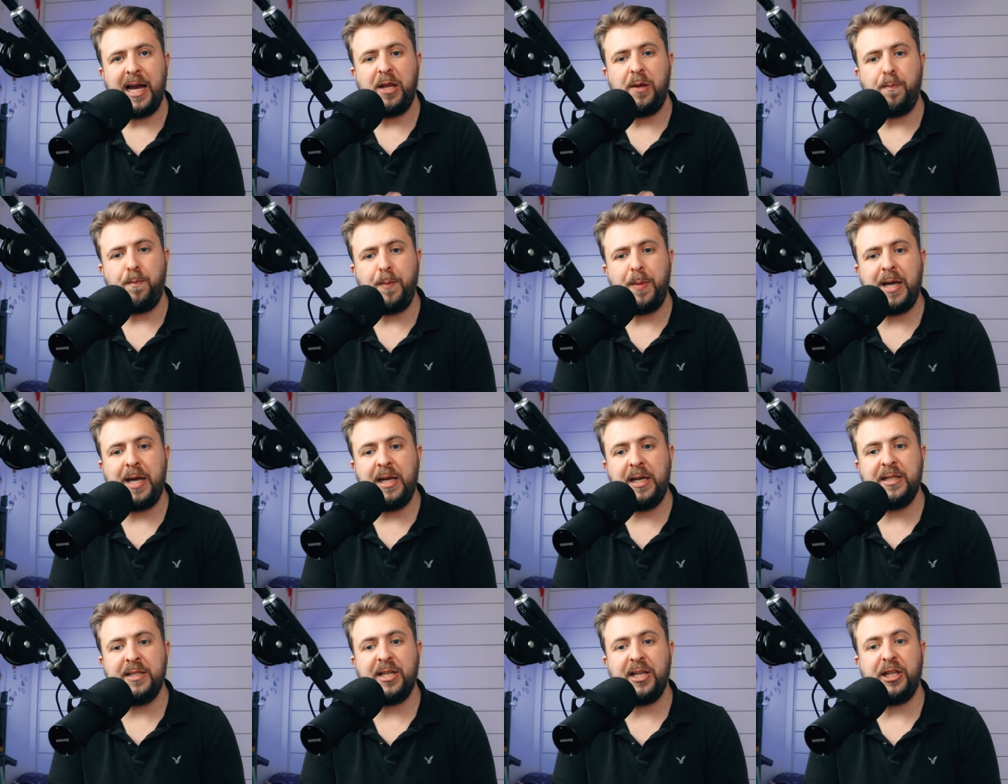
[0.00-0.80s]
It
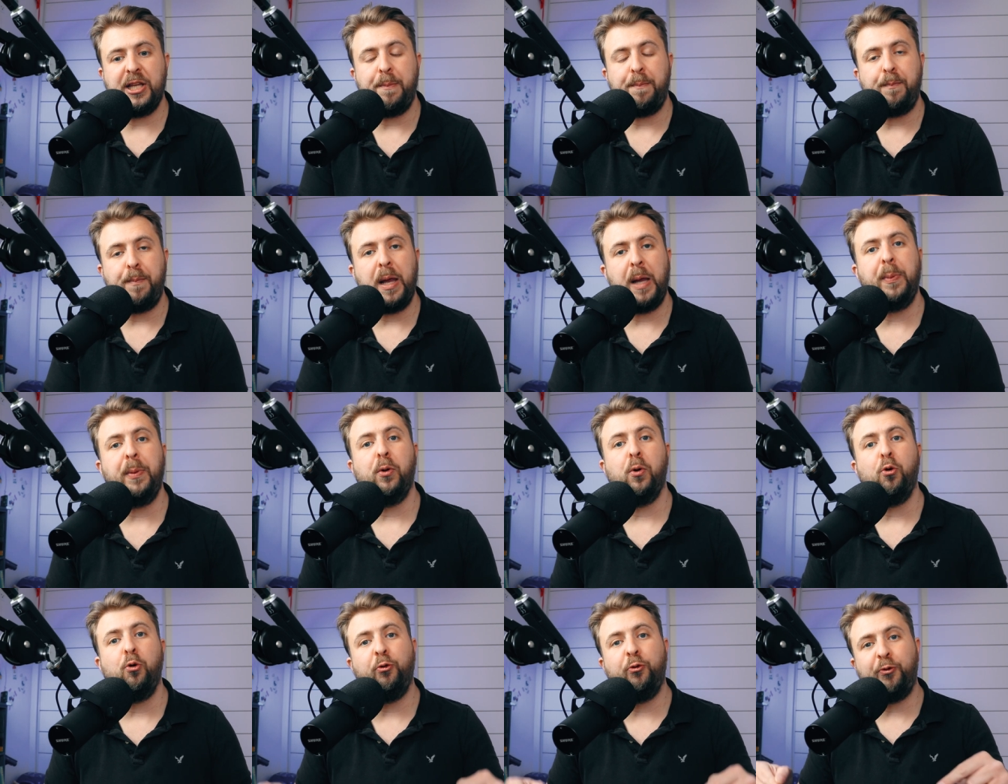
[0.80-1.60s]
means that the
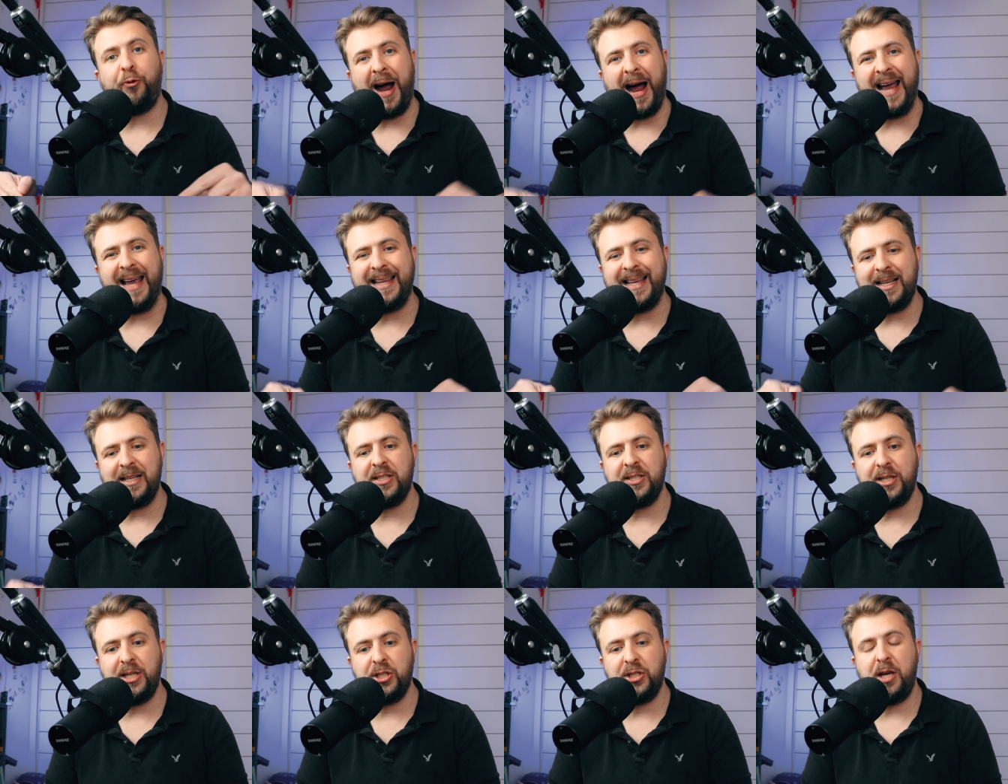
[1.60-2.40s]
people who
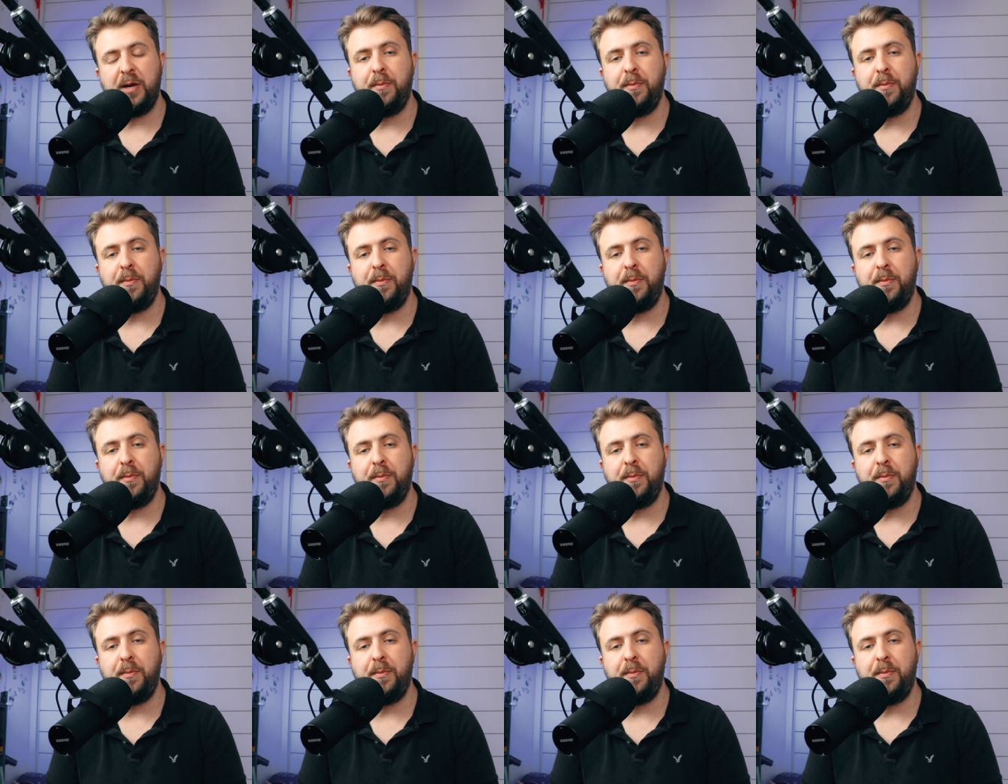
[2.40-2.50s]
financed this